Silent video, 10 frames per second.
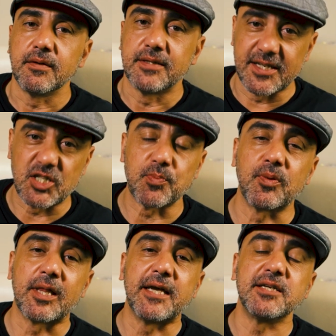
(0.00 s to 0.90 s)

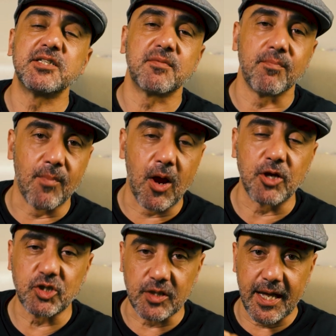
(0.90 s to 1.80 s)
displaced,
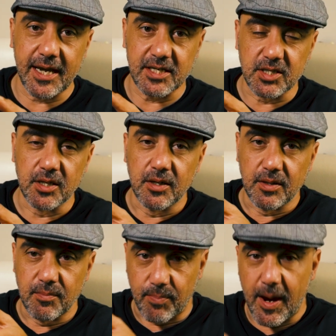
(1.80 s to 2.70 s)
marginalized
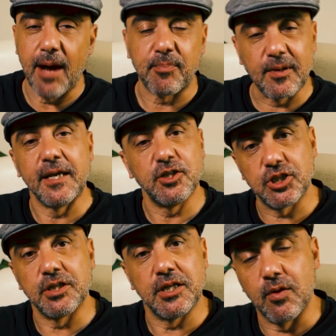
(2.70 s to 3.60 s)

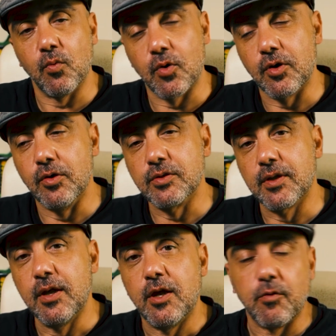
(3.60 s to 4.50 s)
population in the world,
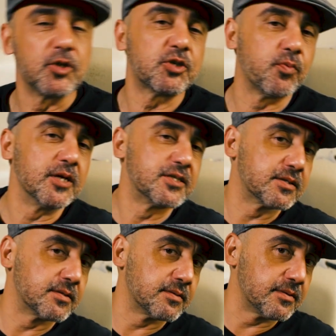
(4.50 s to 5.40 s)
which was
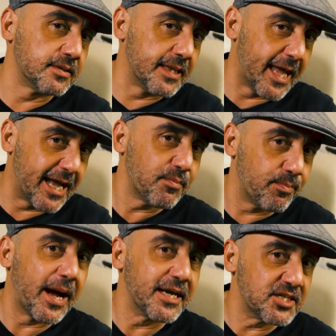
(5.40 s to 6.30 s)
led
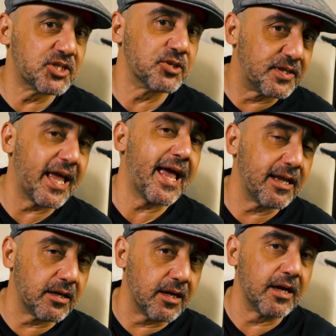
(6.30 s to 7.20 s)
by
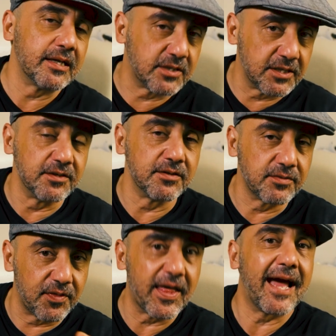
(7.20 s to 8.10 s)
Sudan
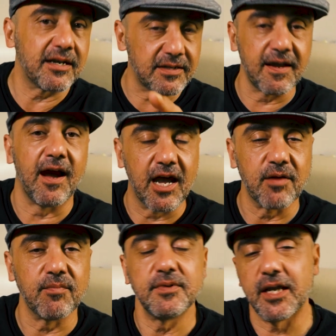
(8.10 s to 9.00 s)
until that
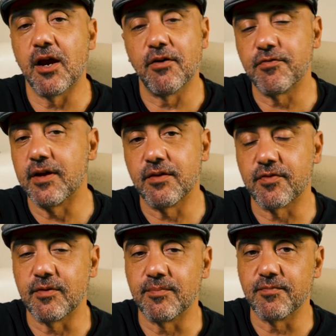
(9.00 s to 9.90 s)
time. They all fell
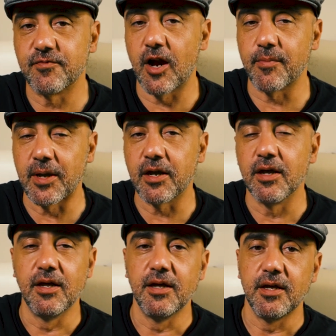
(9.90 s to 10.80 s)
from farming
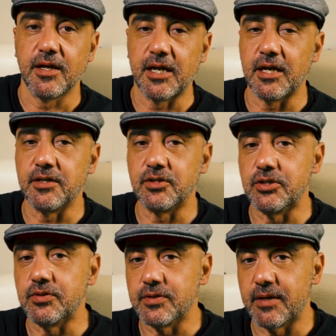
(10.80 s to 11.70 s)

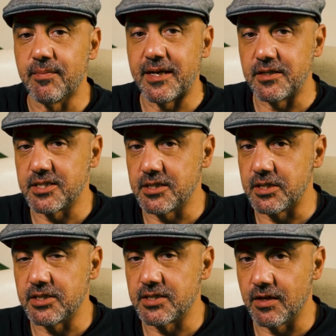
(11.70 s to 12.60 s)
into the main
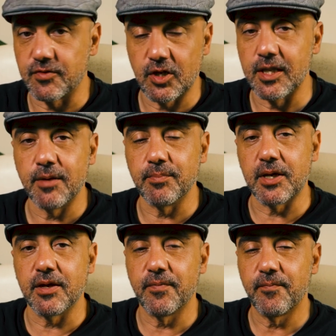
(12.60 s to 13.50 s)
cities of
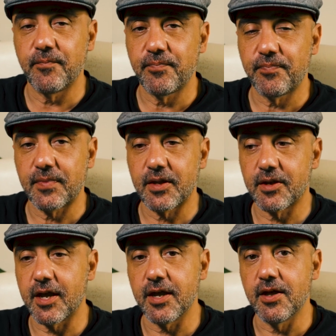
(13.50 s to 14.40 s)
Colombia.
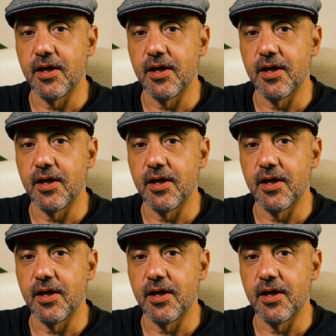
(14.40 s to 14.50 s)
Okay?